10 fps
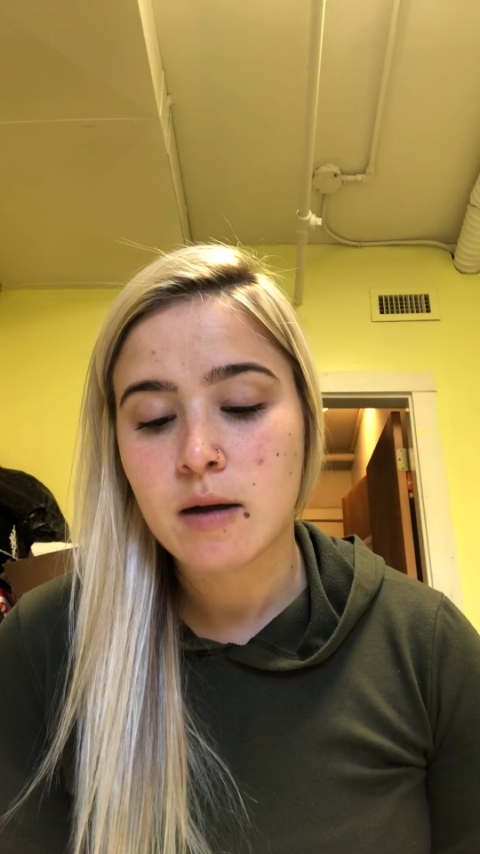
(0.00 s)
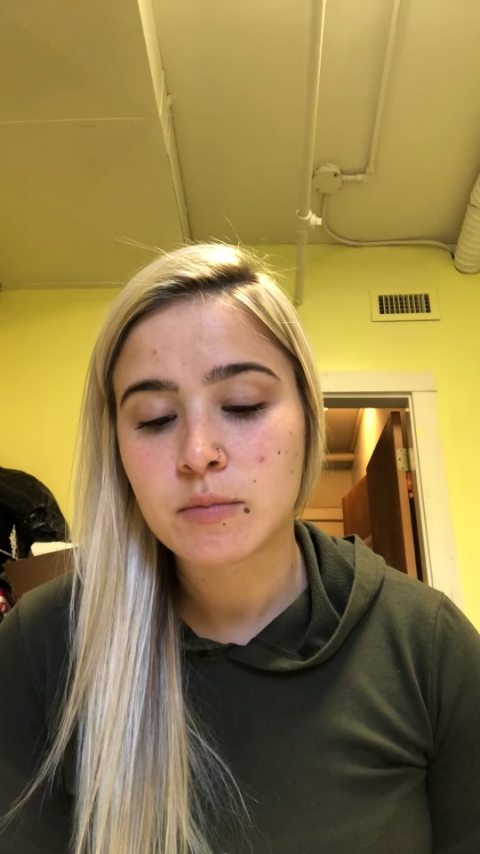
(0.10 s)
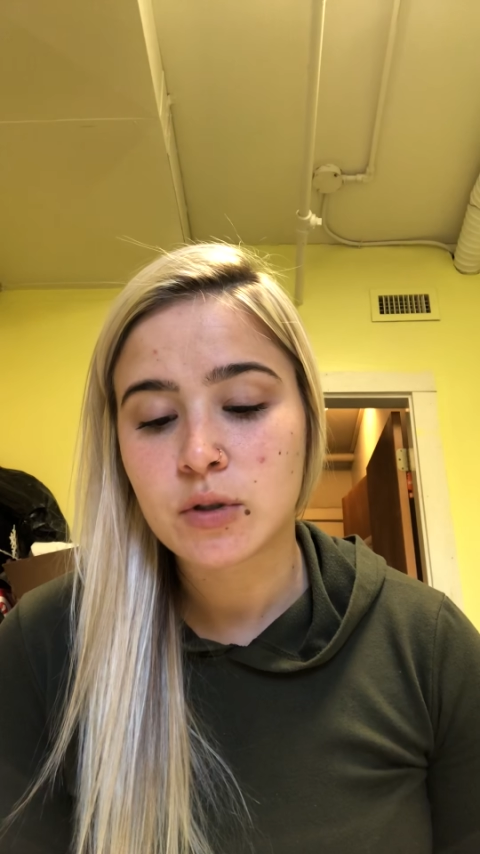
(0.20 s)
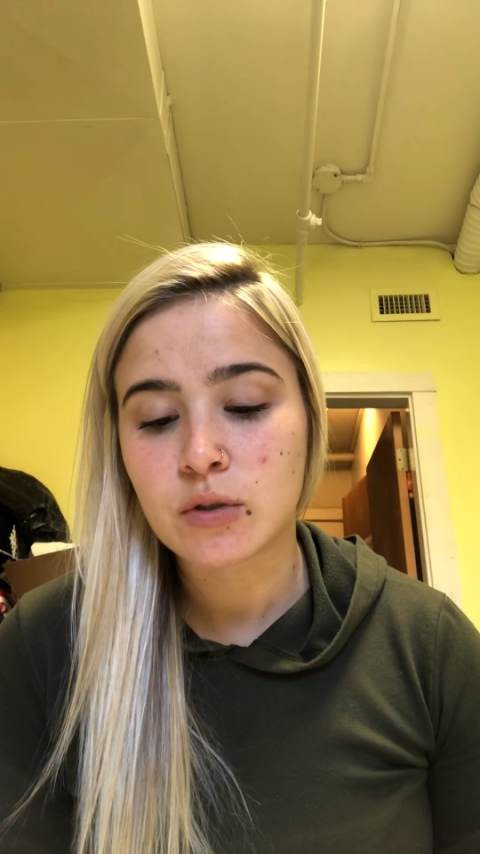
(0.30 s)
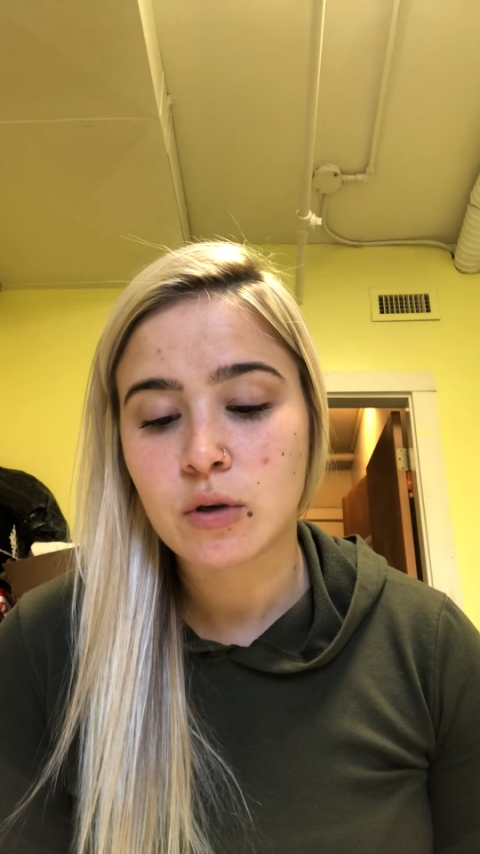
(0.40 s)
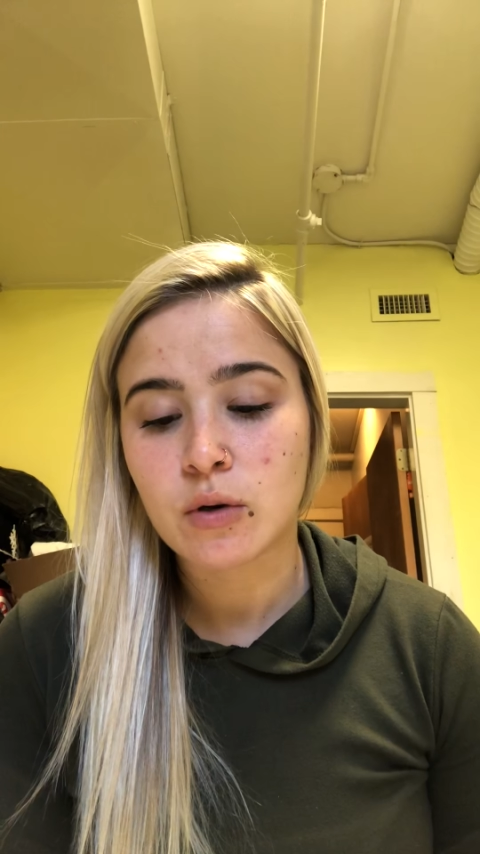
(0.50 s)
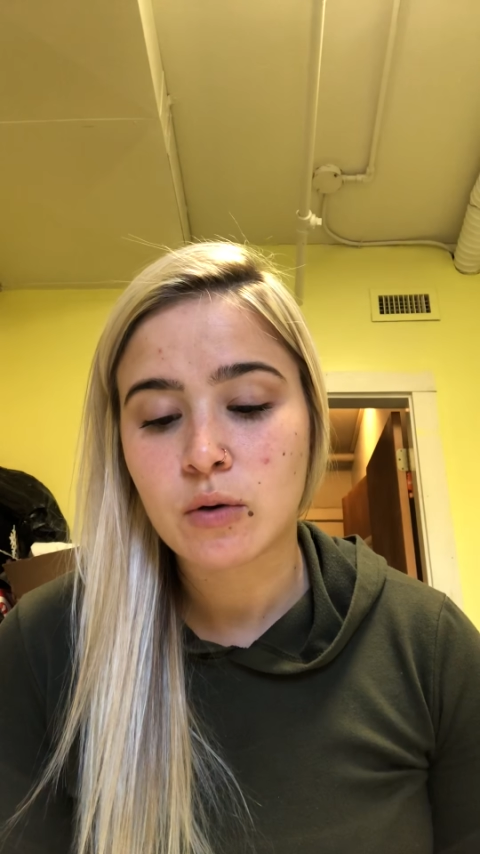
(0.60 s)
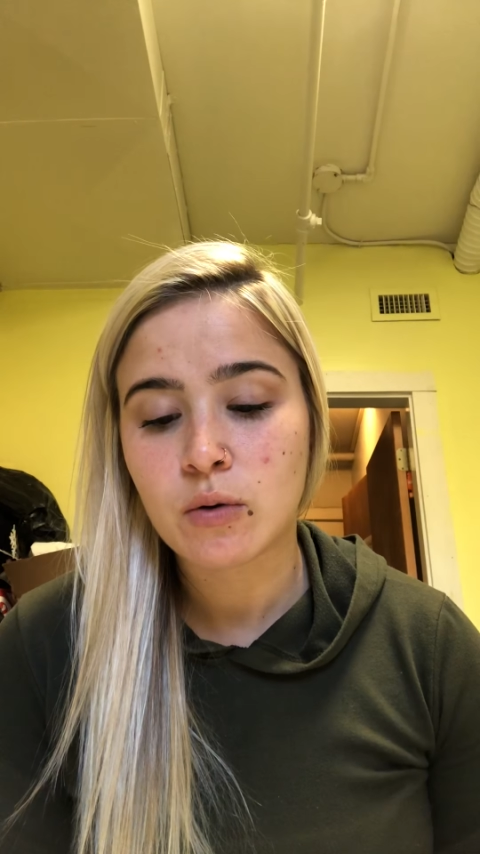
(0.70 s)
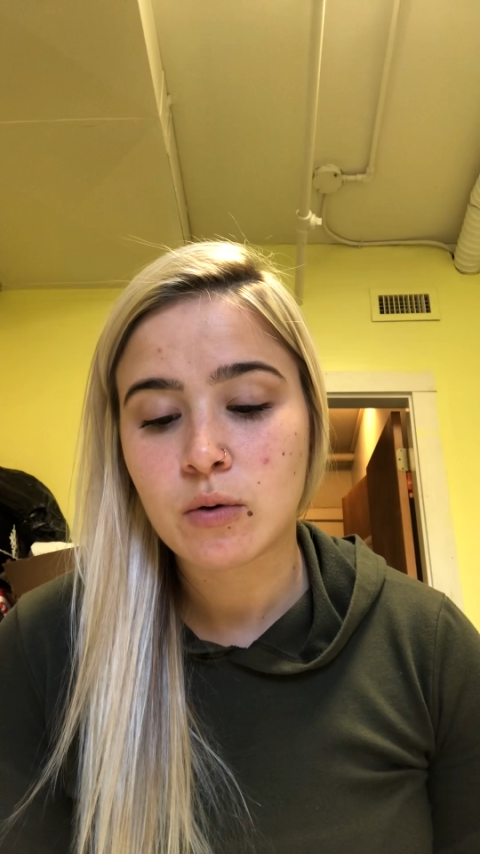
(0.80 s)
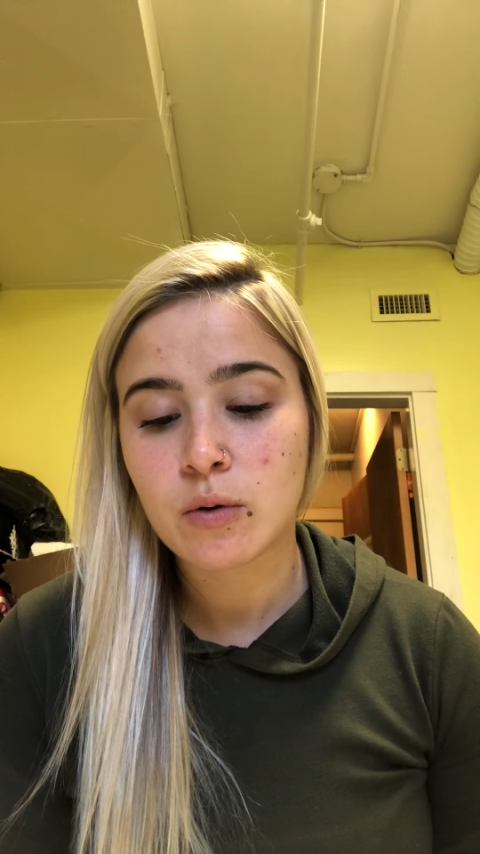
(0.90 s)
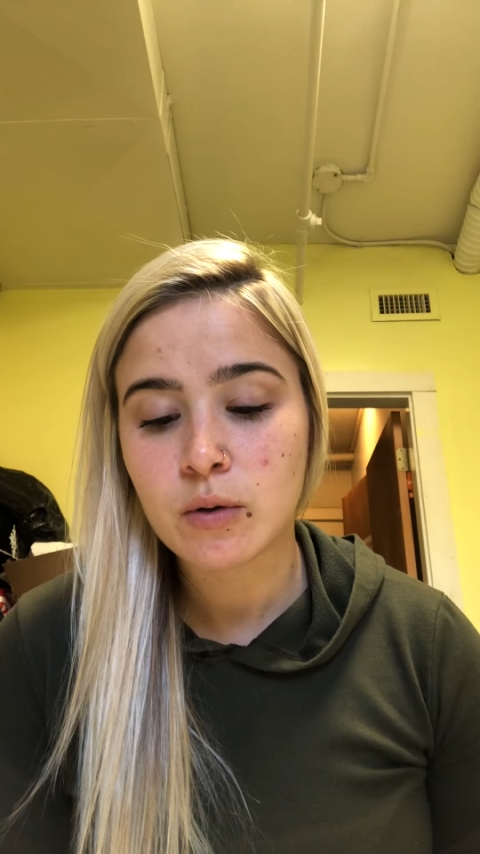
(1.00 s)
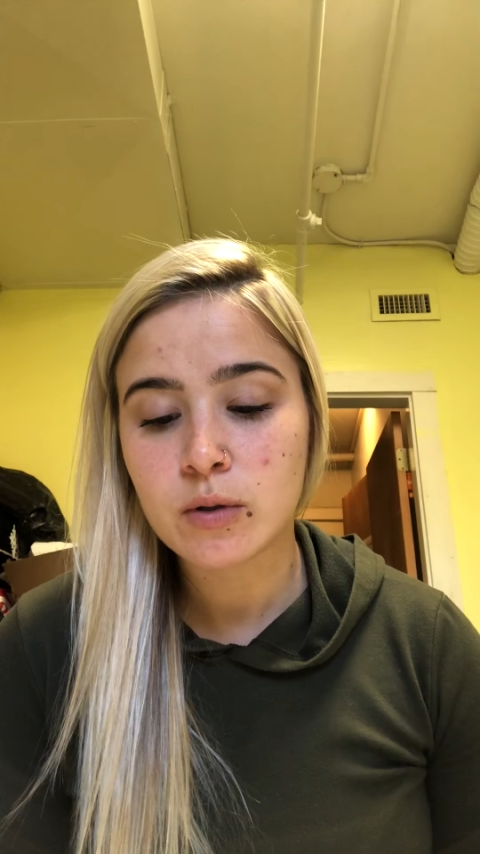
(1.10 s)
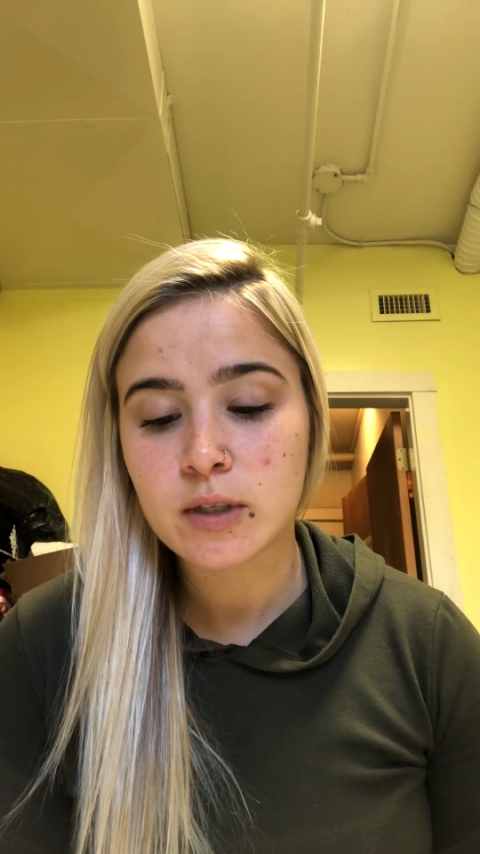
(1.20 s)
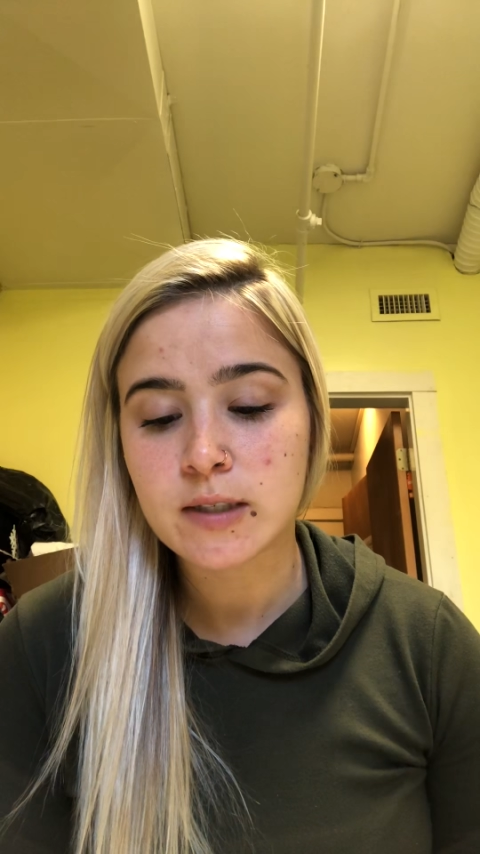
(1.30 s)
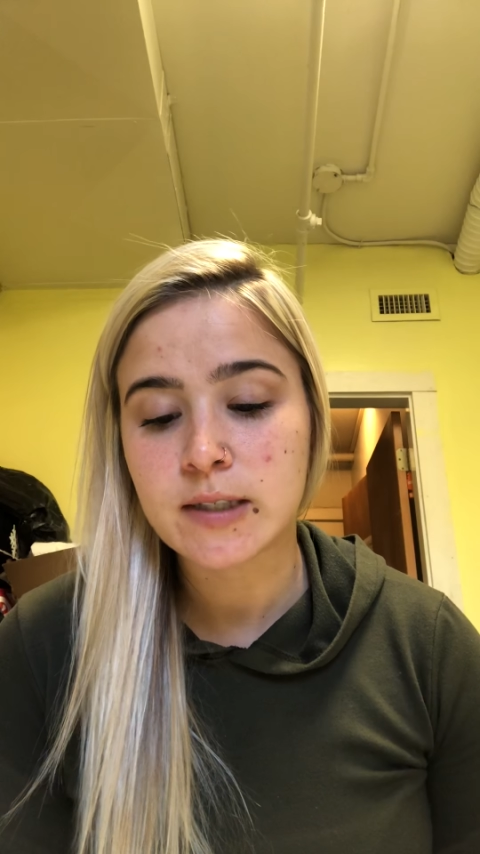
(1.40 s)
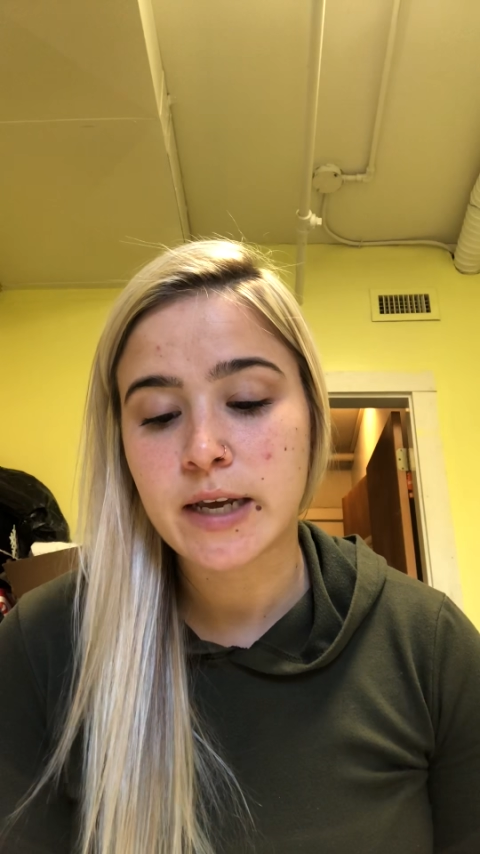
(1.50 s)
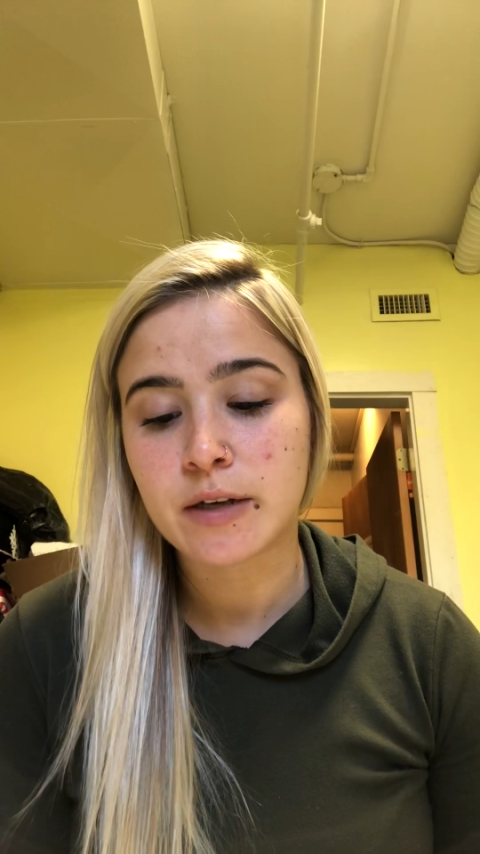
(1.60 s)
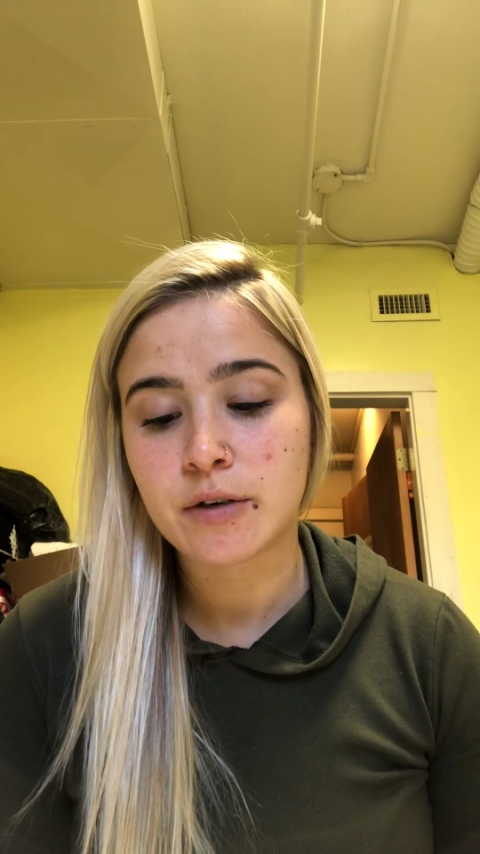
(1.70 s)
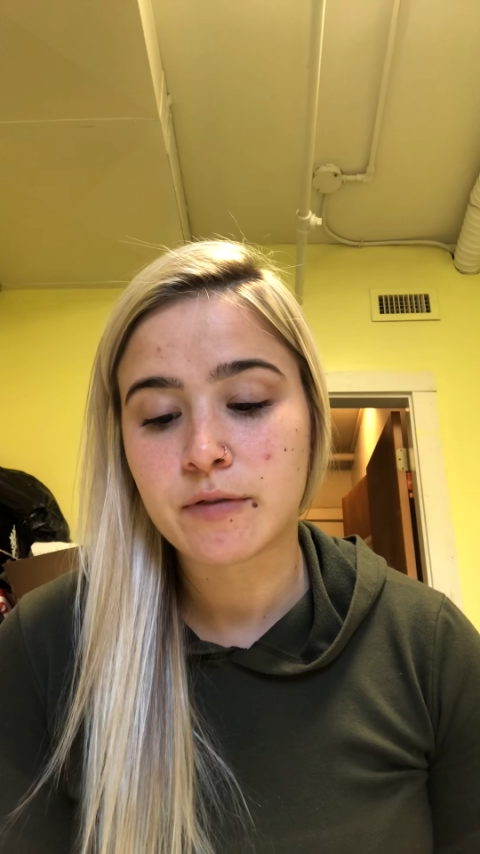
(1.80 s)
So the standard